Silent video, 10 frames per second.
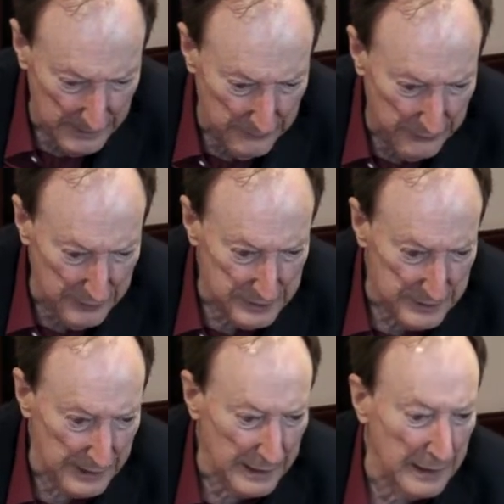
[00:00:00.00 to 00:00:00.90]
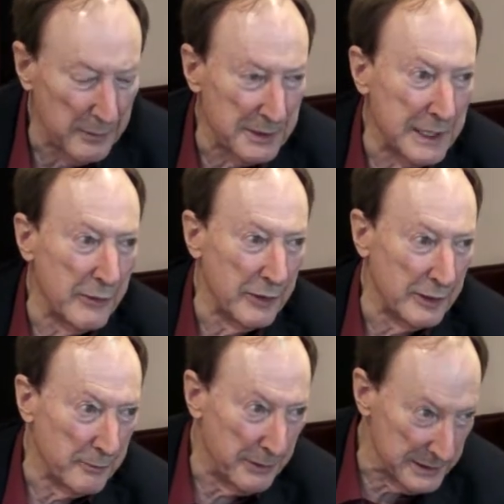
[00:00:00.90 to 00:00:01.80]
first
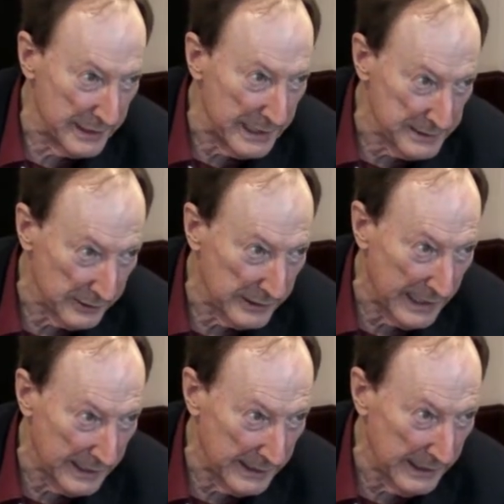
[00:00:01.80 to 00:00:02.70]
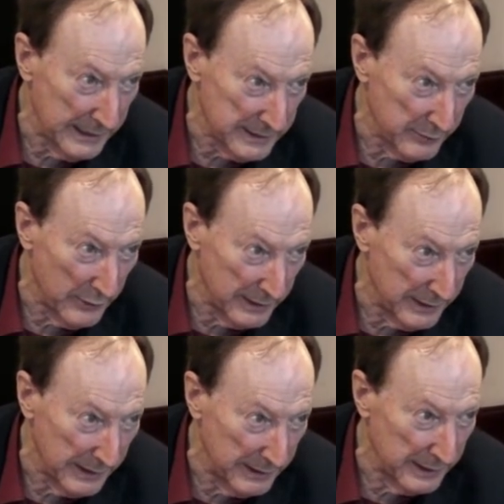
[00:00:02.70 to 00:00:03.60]
libertarian presidential candidate to
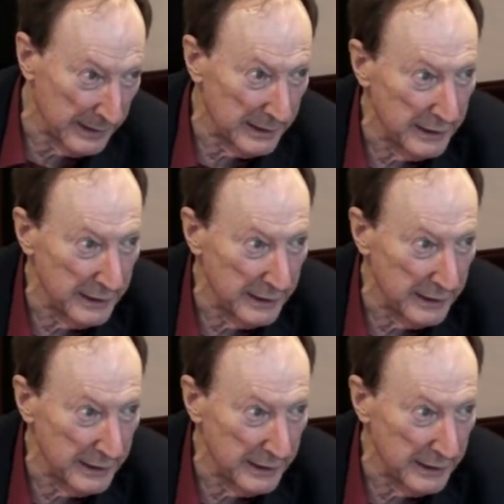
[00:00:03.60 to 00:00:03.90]
run in the